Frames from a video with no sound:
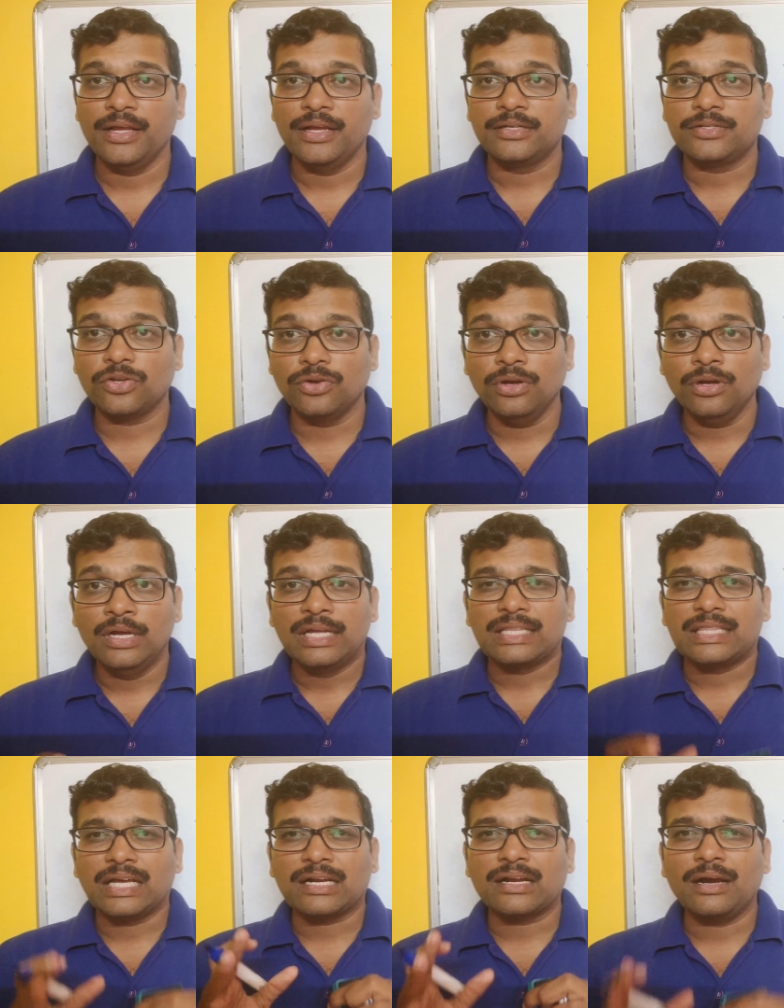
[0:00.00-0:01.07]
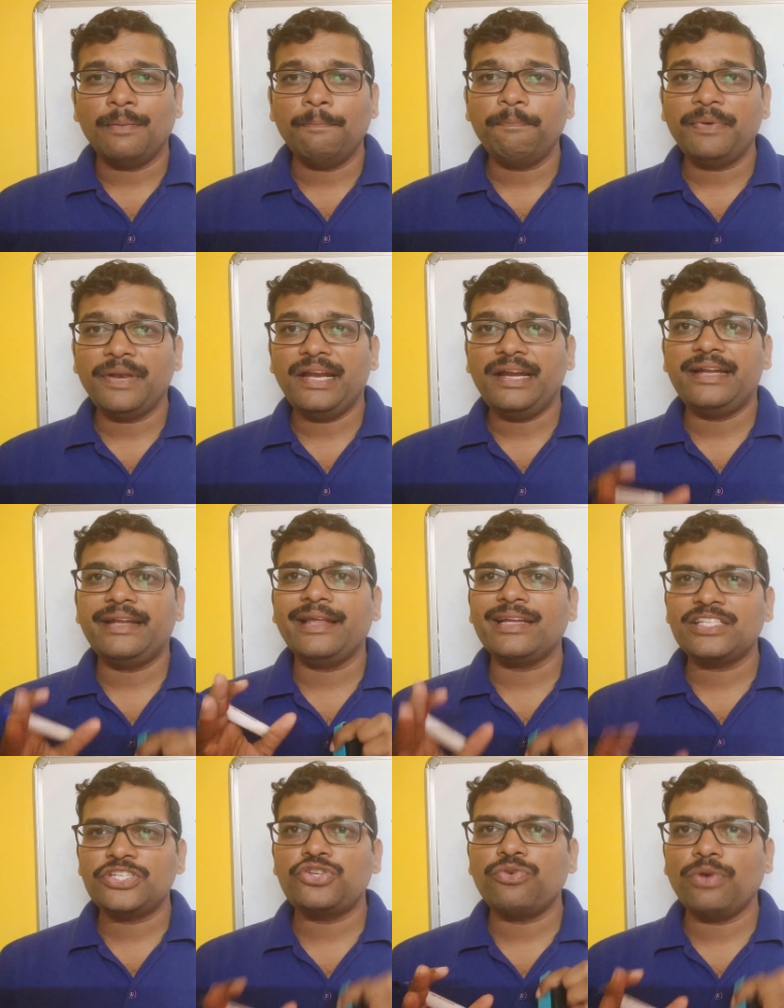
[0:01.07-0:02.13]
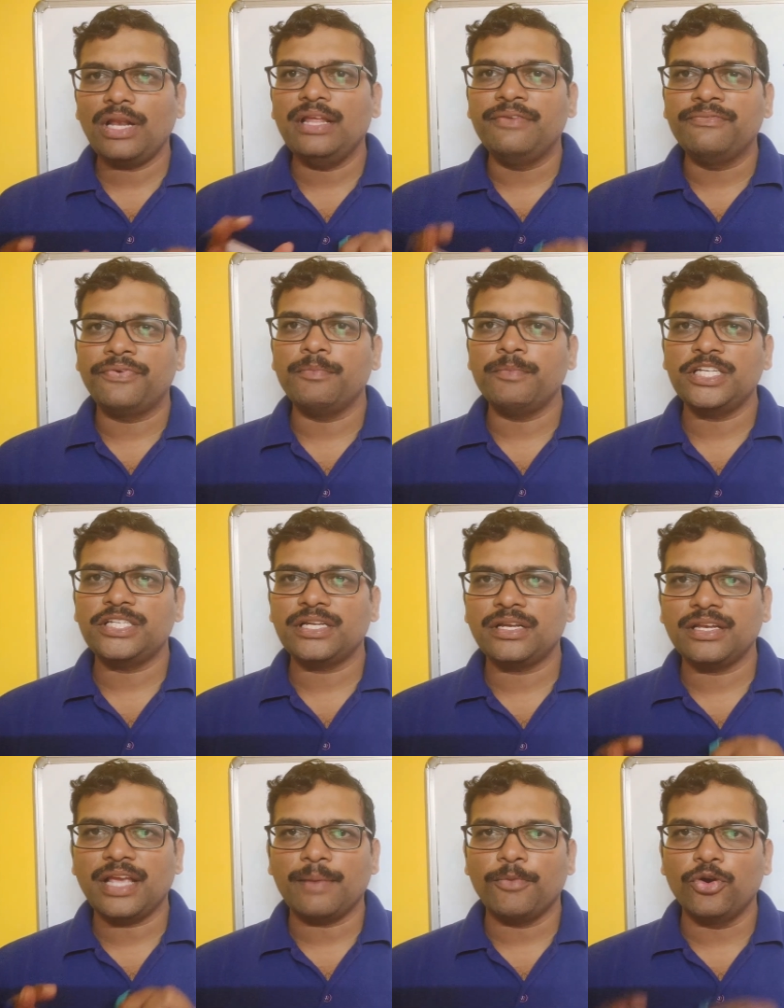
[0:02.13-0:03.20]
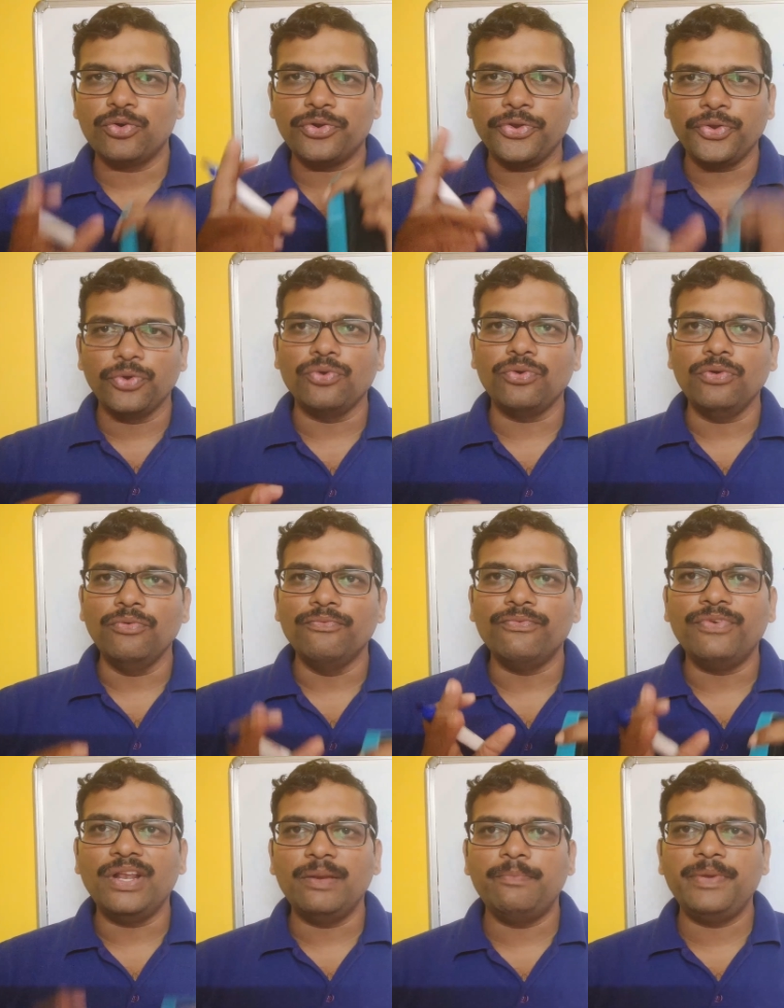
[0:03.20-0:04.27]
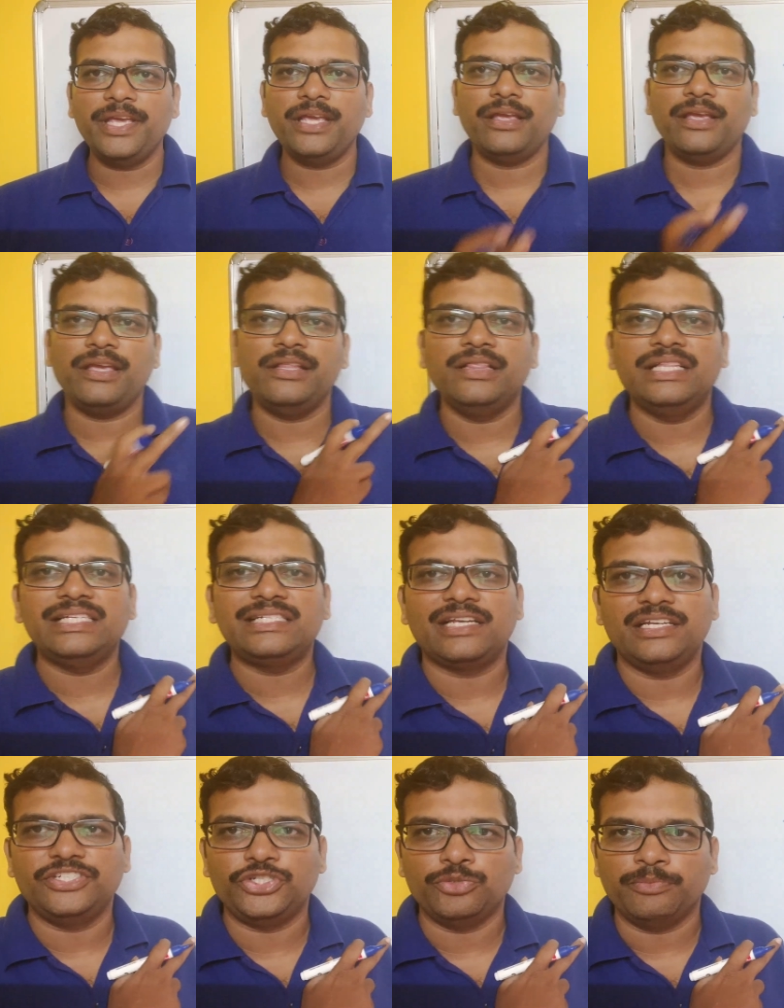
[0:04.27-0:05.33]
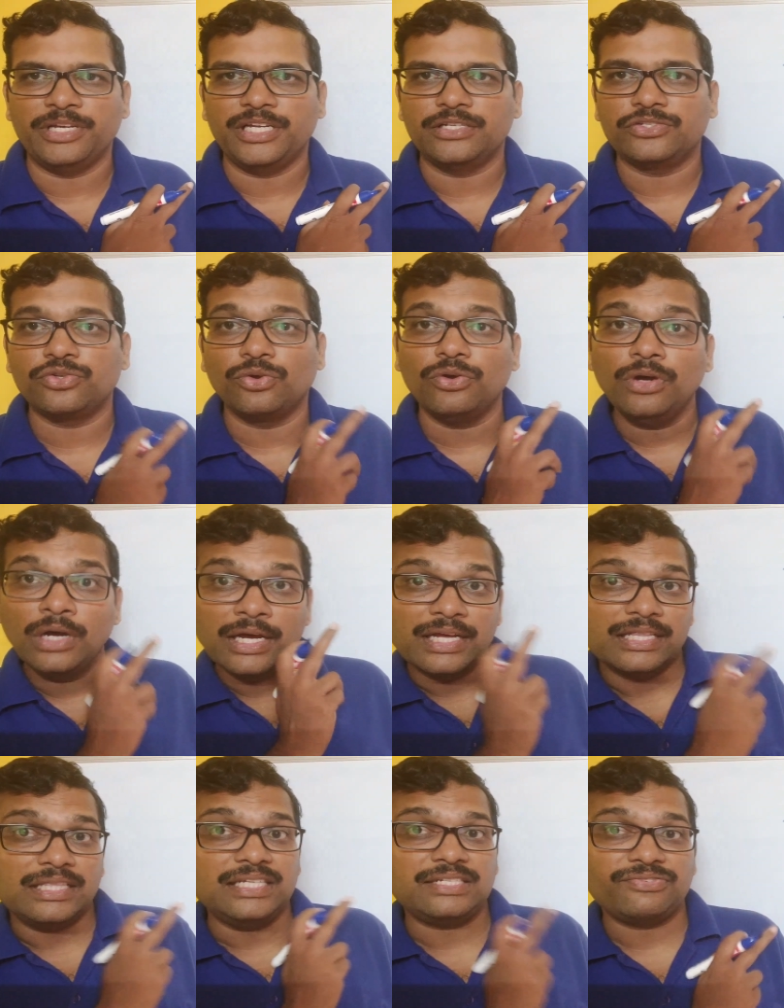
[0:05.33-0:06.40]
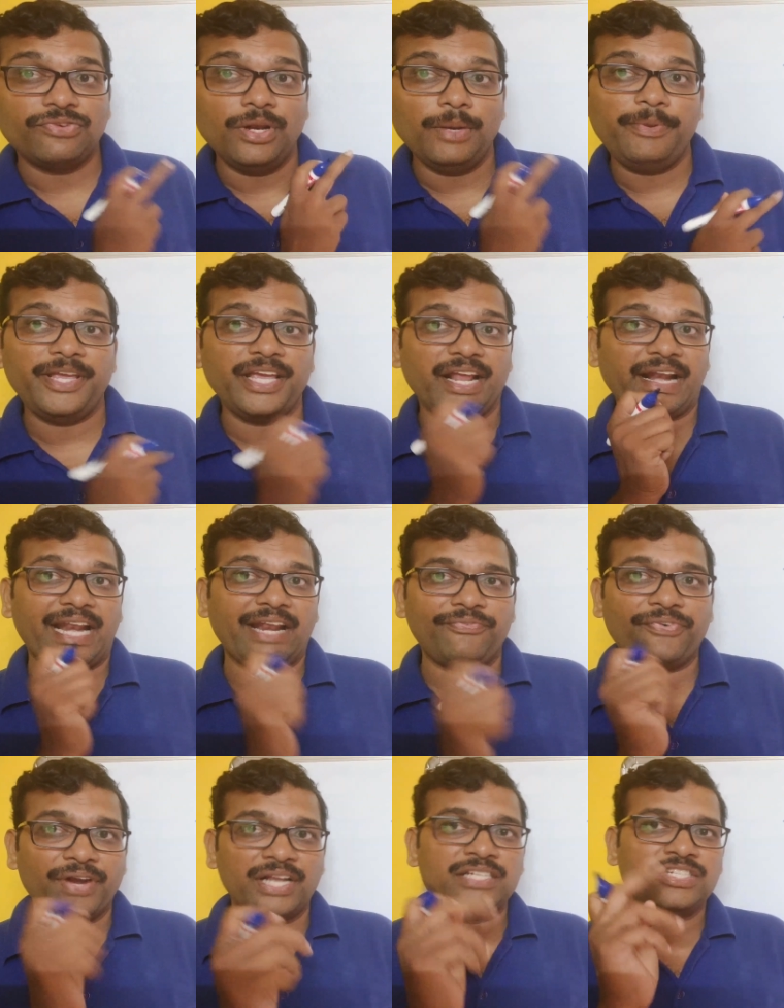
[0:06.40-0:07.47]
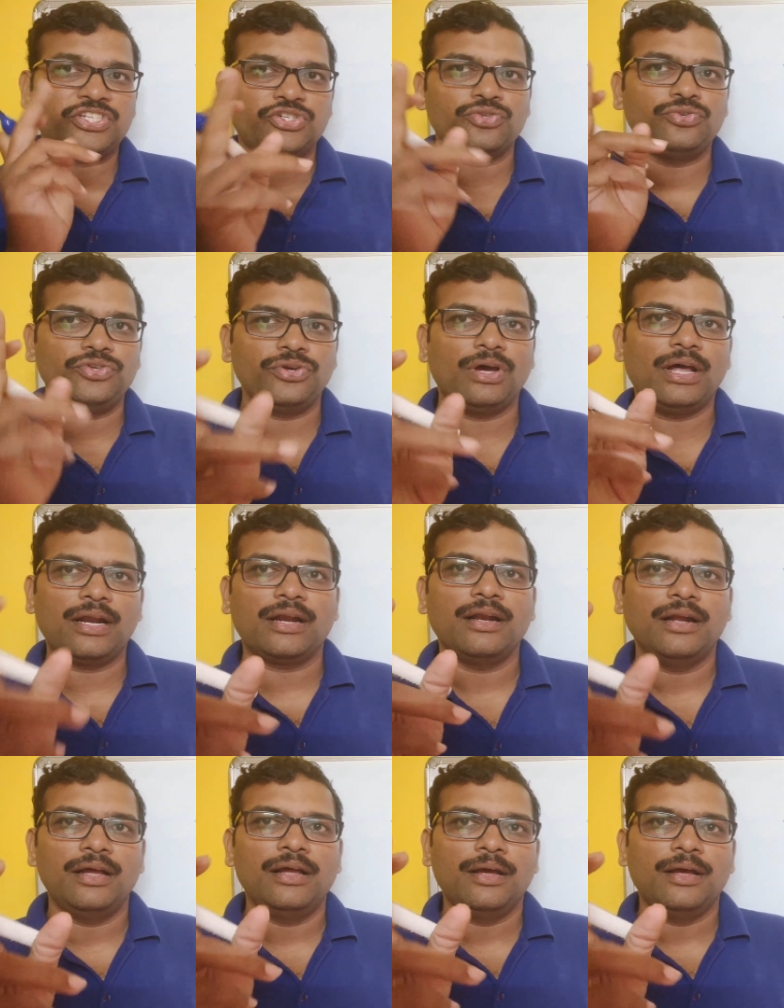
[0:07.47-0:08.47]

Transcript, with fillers: So the complete textual information about you will be in this resume. So this will be a reference to your